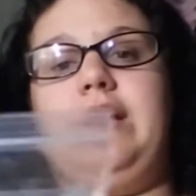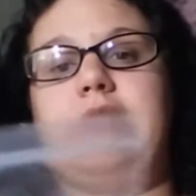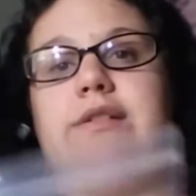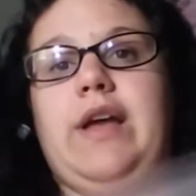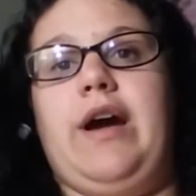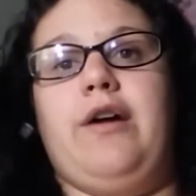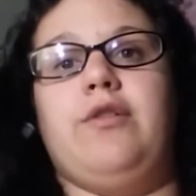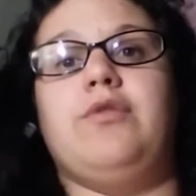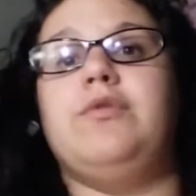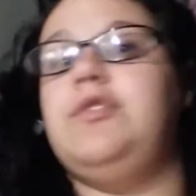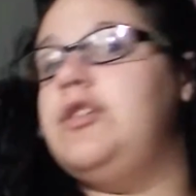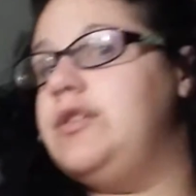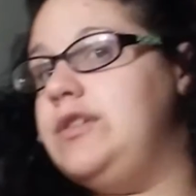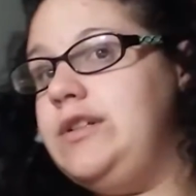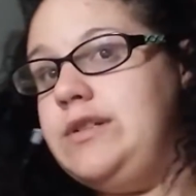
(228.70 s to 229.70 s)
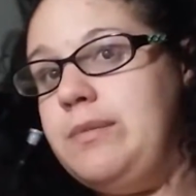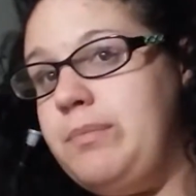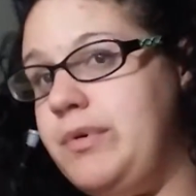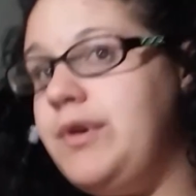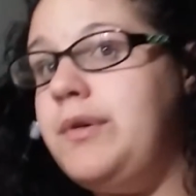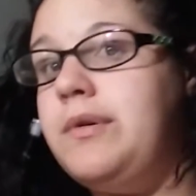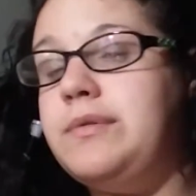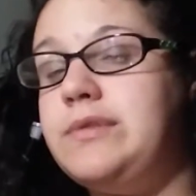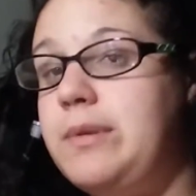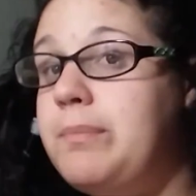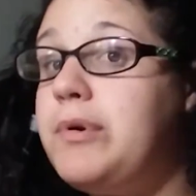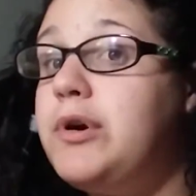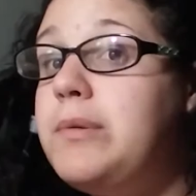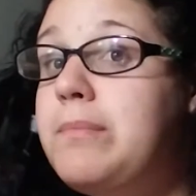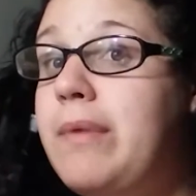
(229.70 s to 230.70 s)
now you'll need the
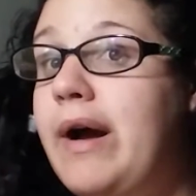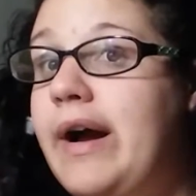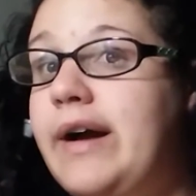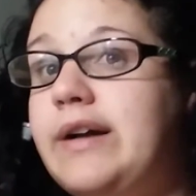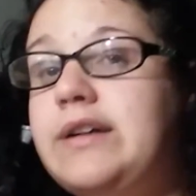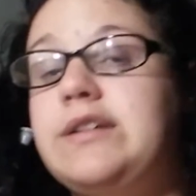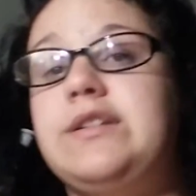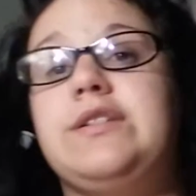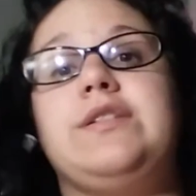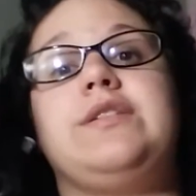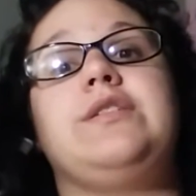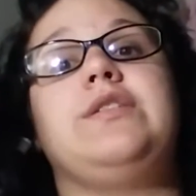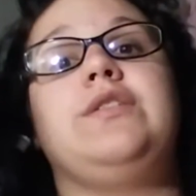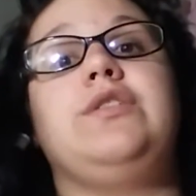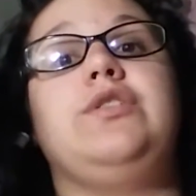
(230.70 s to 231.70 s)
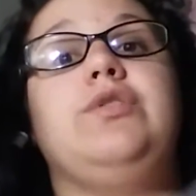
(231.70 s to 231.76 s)
perm box.